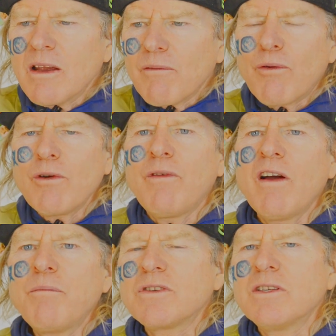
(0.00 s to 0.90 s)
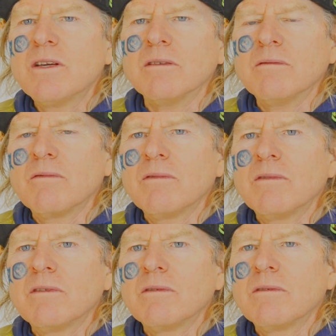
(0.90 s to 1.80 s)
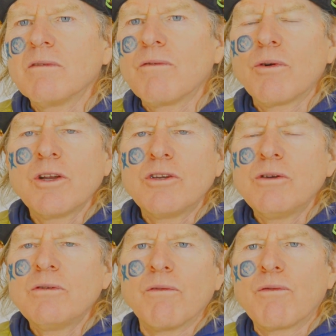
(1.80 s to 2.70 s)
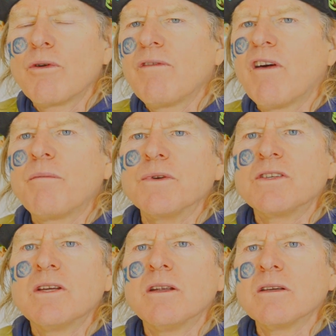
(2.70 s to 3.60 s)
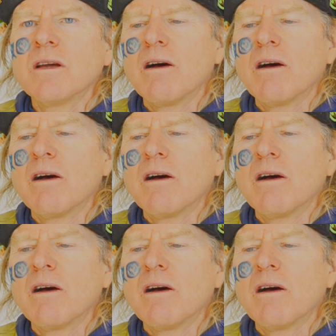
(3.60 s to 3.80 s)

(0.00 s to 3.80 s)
45%, 42 to 45%